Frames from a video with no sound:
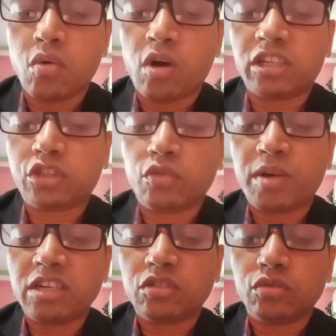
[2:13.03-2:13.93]

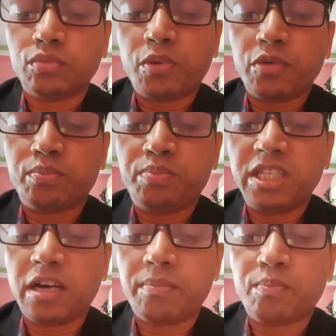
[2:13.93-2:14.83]
Whatsoever be
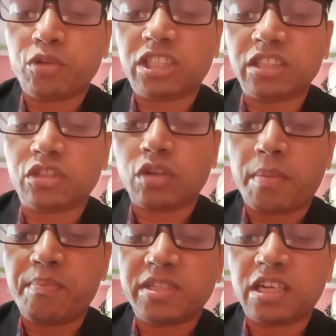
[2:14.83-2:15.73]
the process of
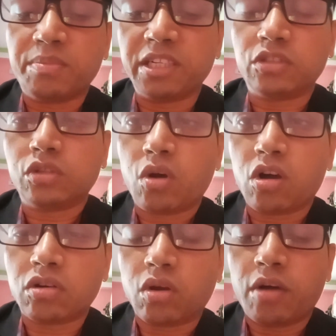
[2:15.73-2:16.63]
measurement
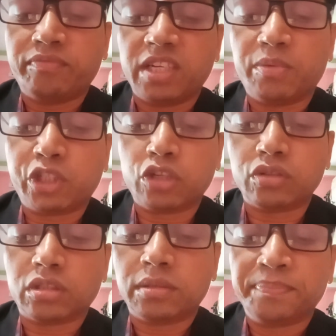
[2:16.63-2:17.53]
or observations,